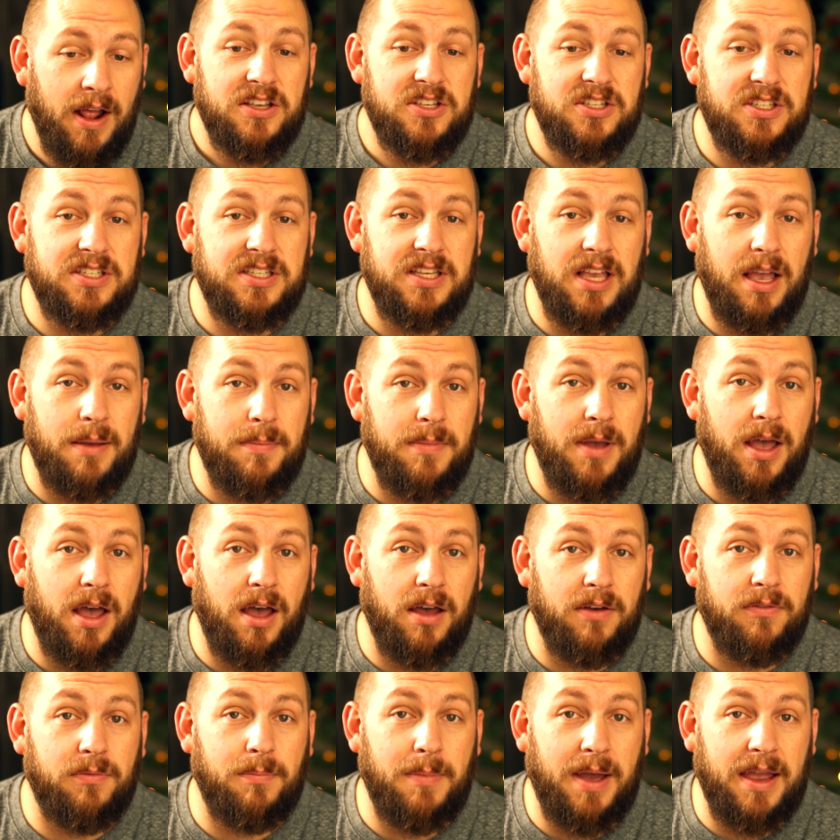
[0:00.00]
Some
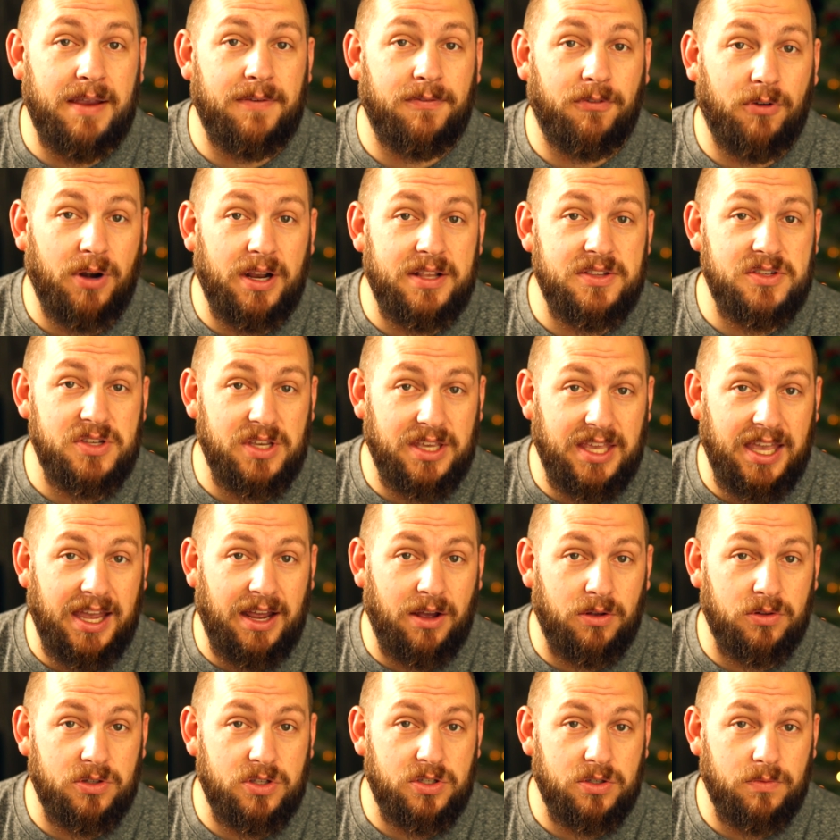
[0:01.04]
of my friends'
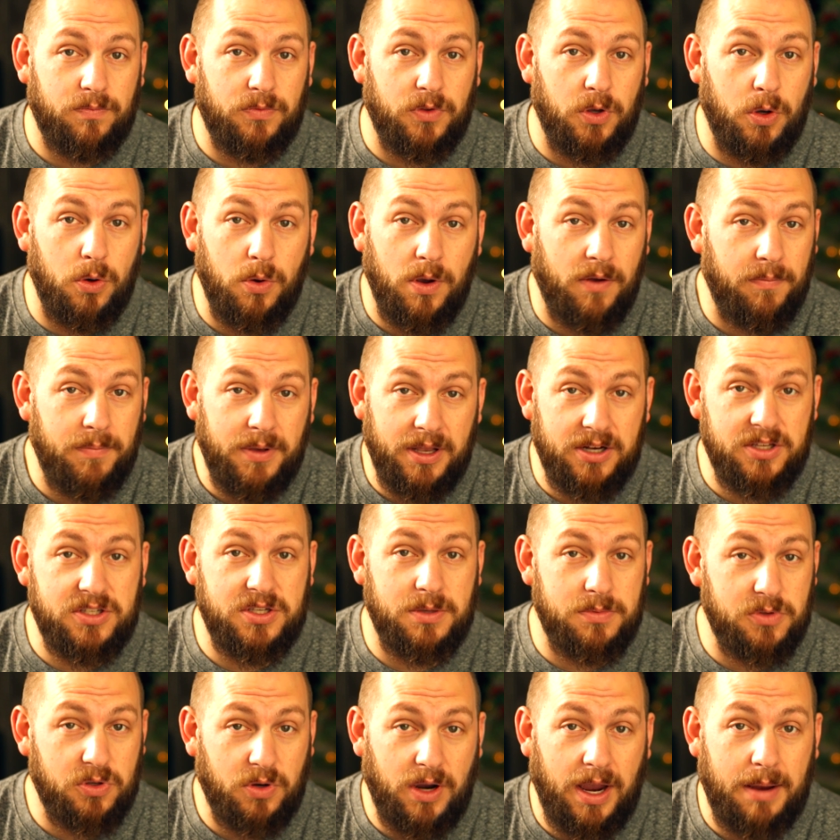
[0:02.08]
accounts who have been
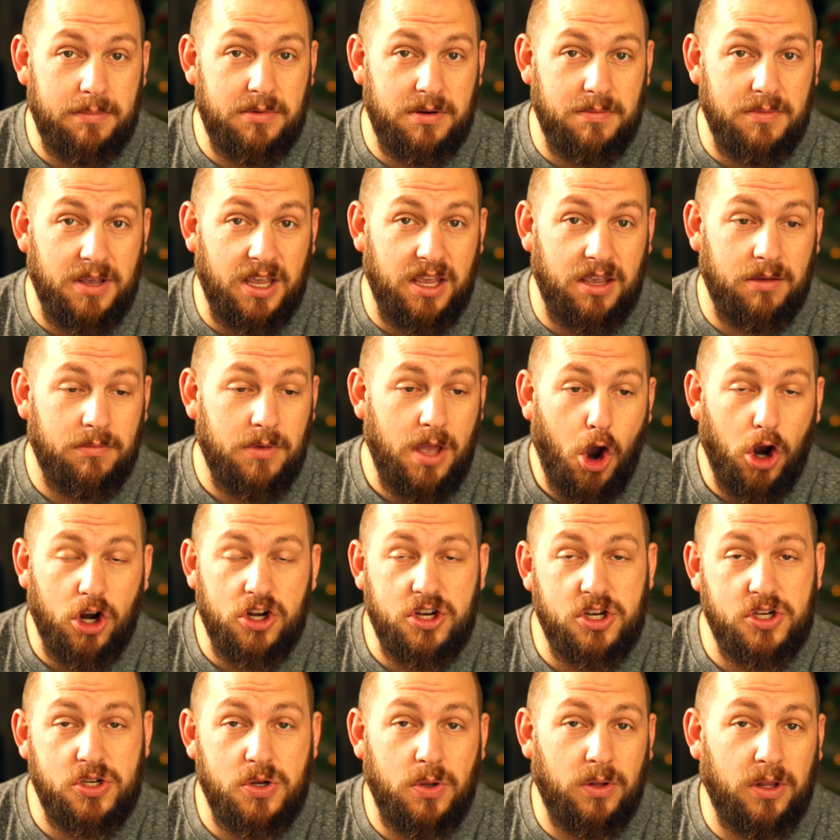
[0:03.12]
subscribed to me are
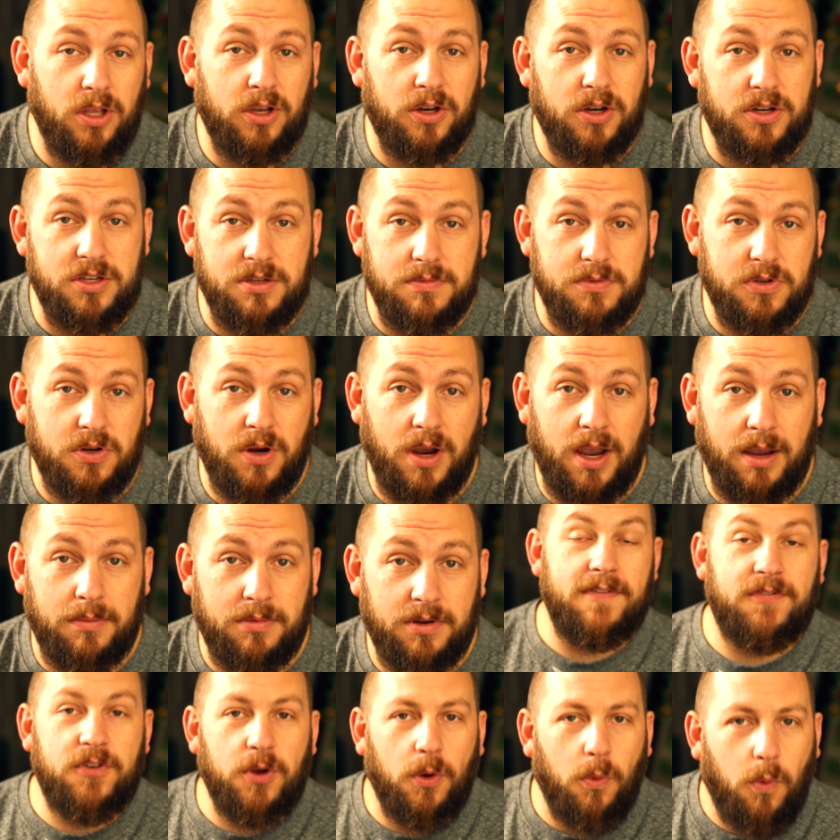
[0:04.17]
just no longer subscribed.
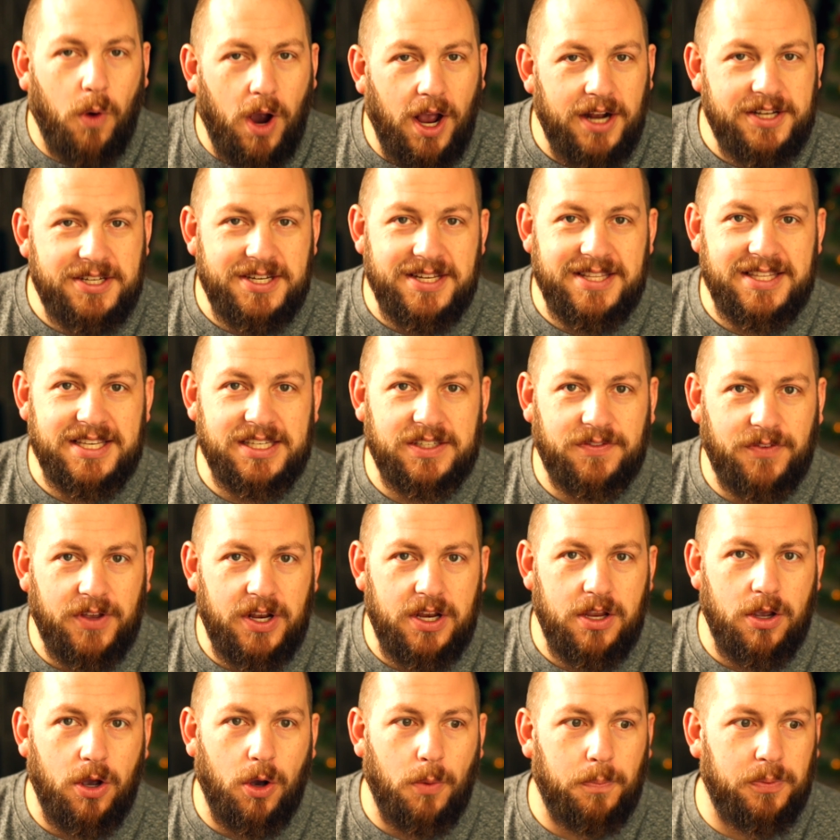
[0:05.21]
If you're watching this
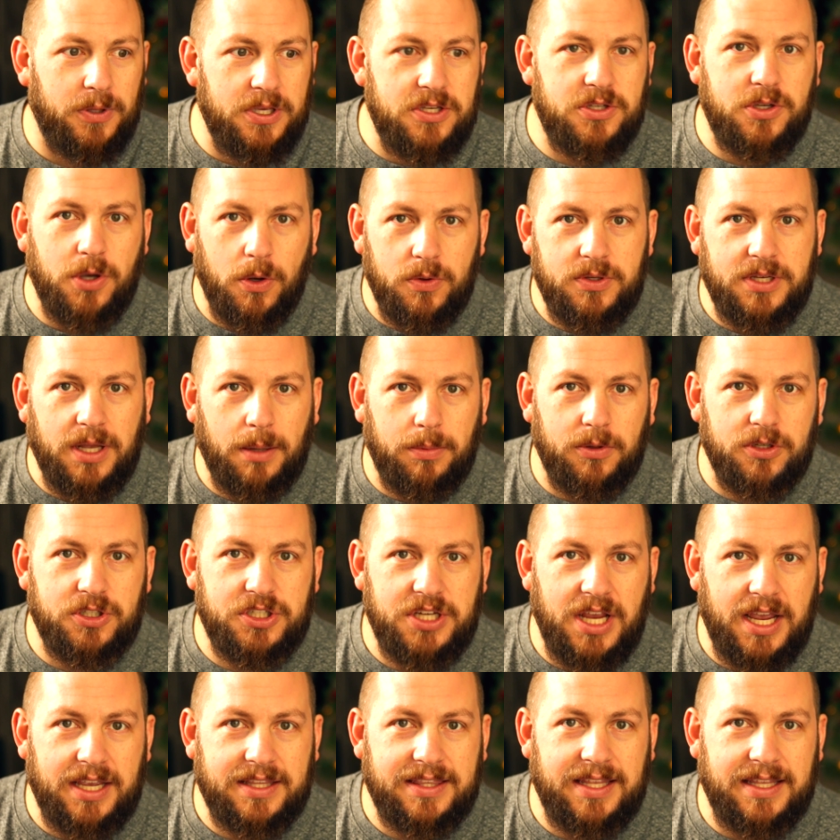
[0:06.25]
video, please go double
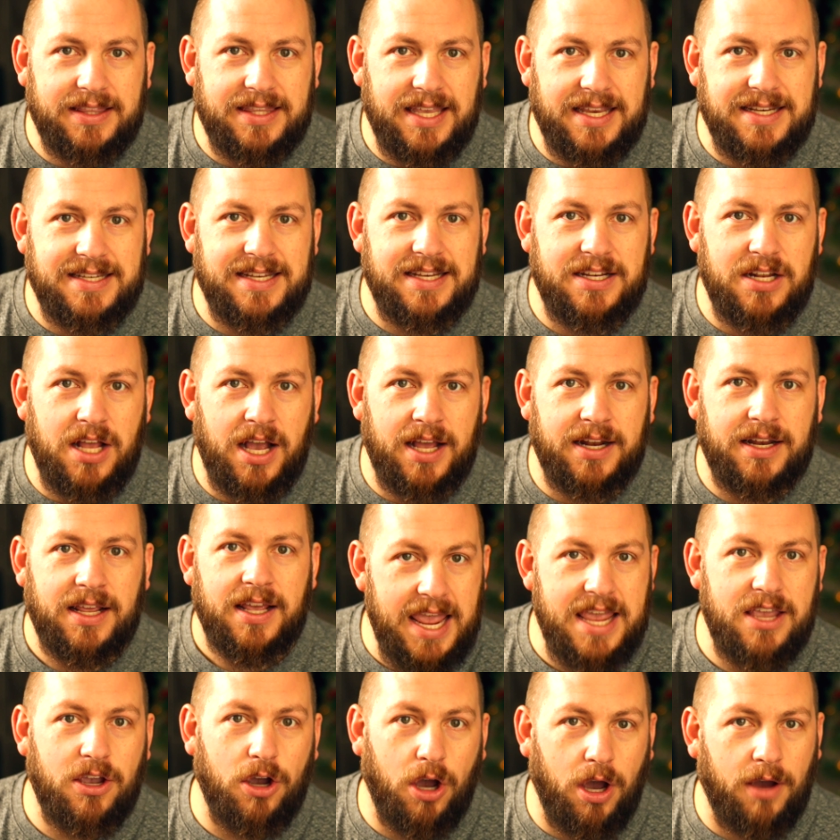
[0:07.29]
check that they did not
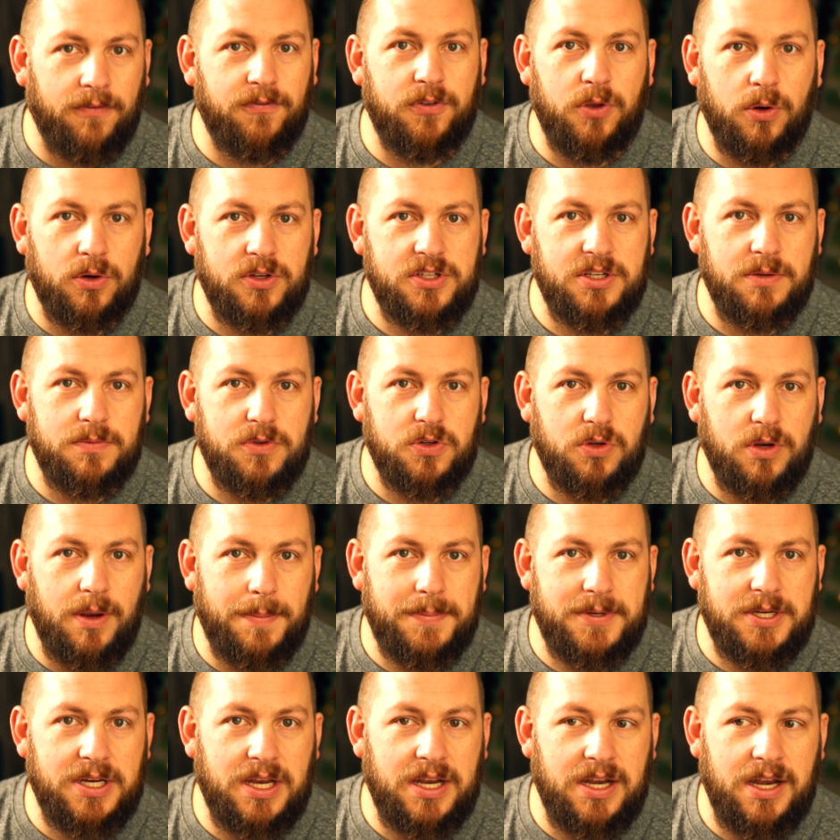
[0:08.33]
take off your
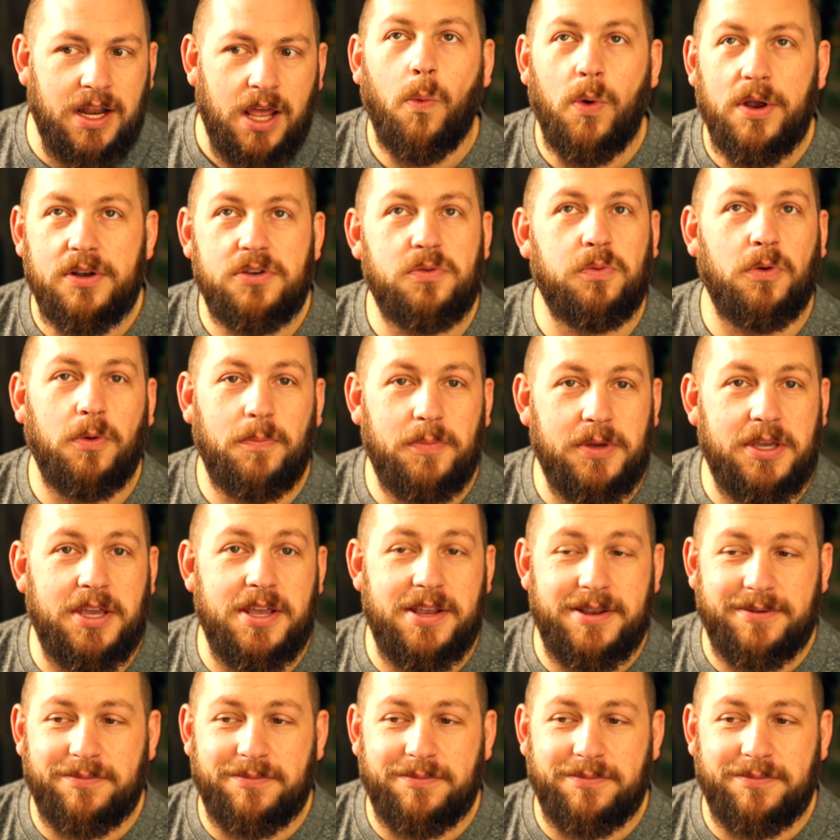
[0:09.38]
subscription, which will be